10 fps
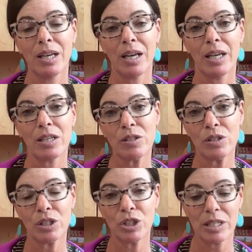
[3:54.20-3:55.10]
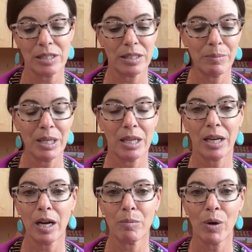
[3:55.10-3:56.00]
I also suggest limiting
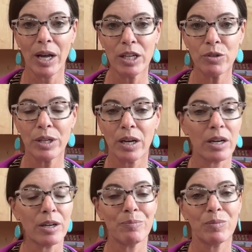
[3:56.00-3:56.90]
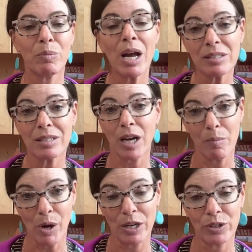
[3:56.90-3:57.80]
carbohydrate or processed
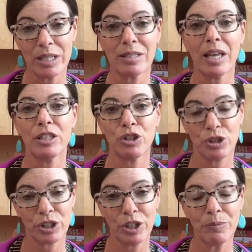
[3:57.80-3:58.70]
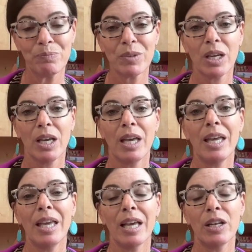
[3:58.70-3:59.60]
carbohydrates and sugar.
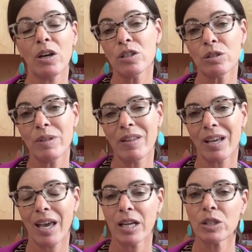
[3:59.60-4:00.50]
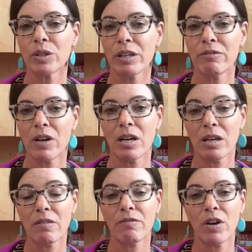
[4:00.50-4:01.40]
And also in that category
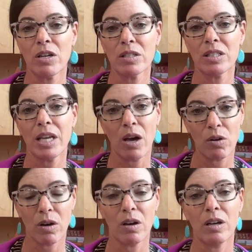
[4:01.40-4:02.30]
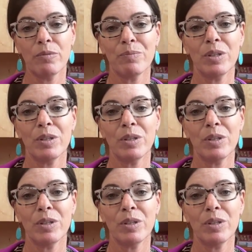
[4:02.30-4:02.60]
fa falls the alcohol.